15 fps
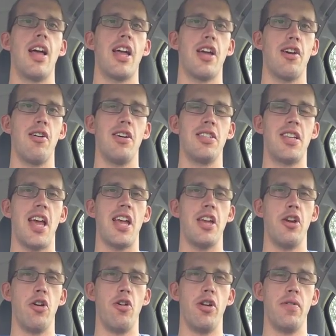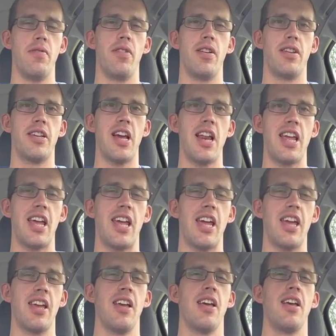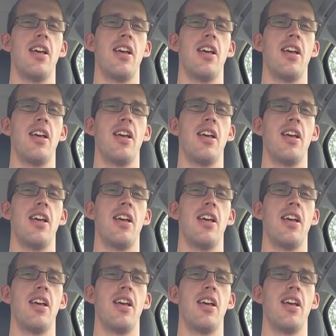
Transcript: Hey guys, how you doing? Danny here.